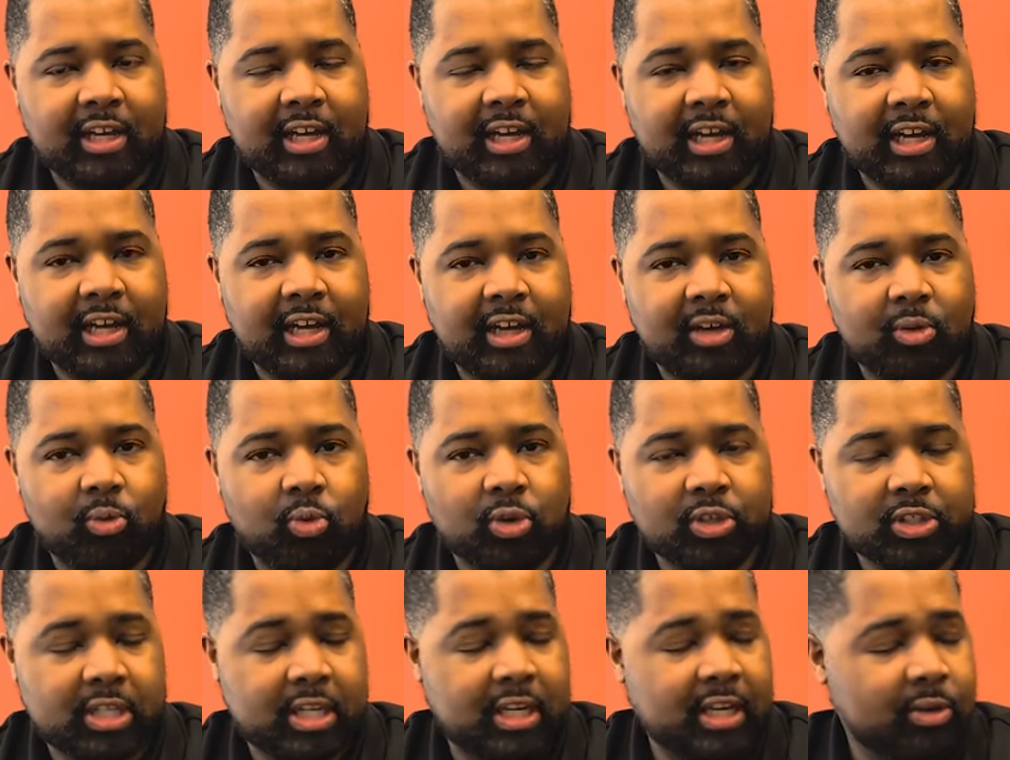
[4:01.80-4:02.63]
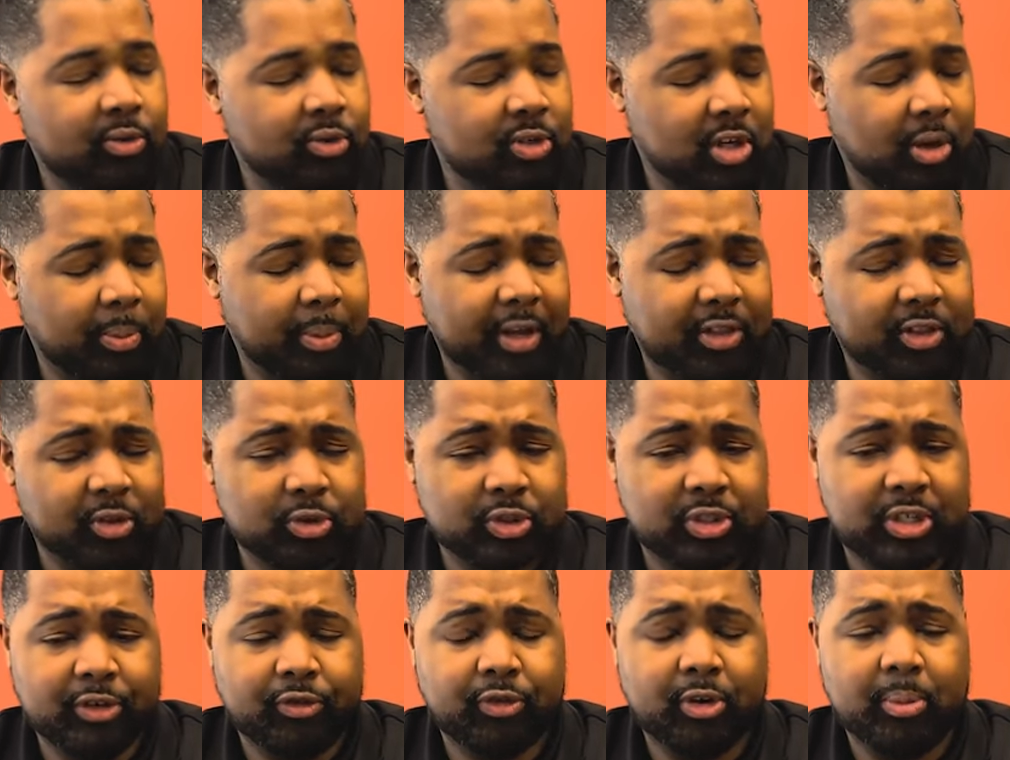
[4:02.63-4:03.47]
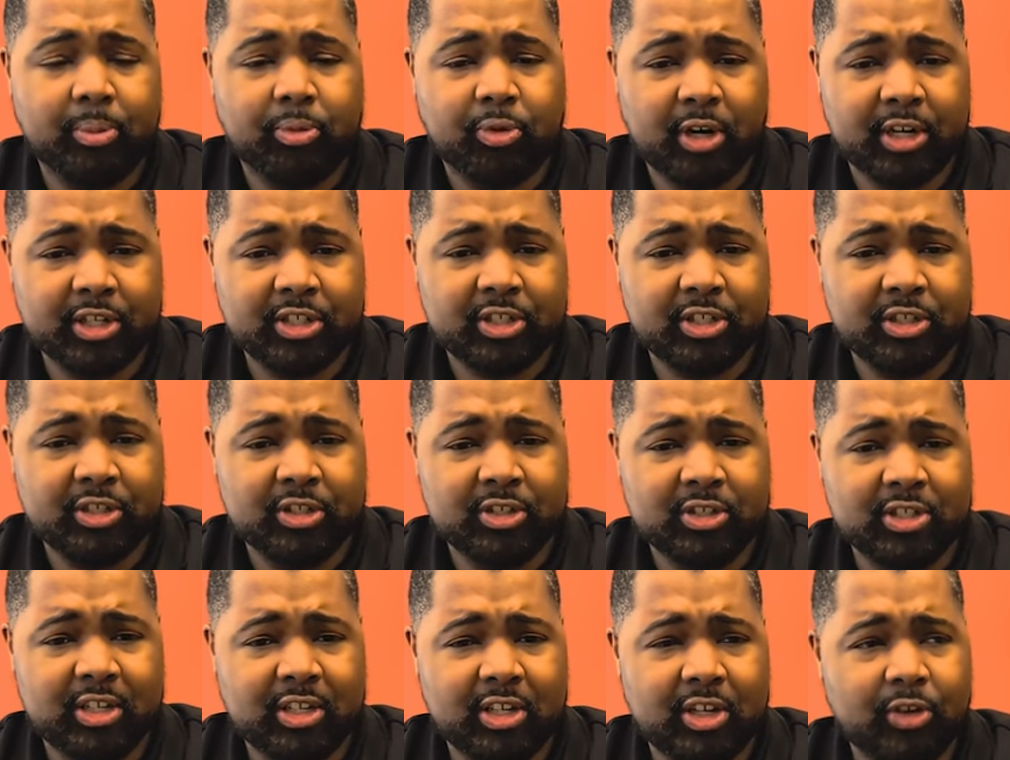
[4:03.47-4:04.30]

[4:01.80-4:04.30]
uh, once again, we talk about those different pressures